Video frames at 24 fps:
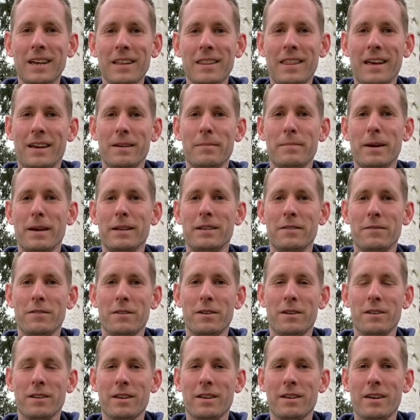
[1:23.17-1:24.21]
That can be a
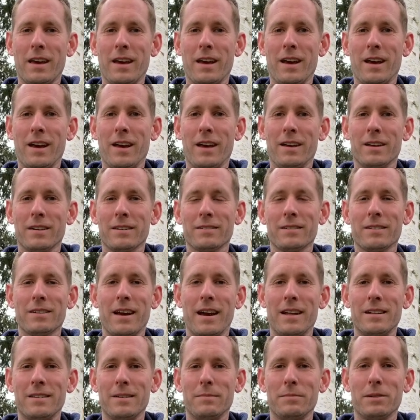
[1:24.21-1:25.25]
difficult
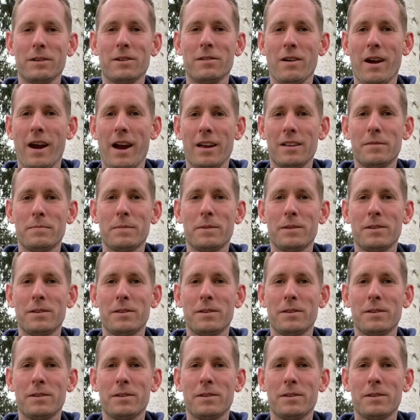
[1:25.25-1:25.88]
concept to grasp,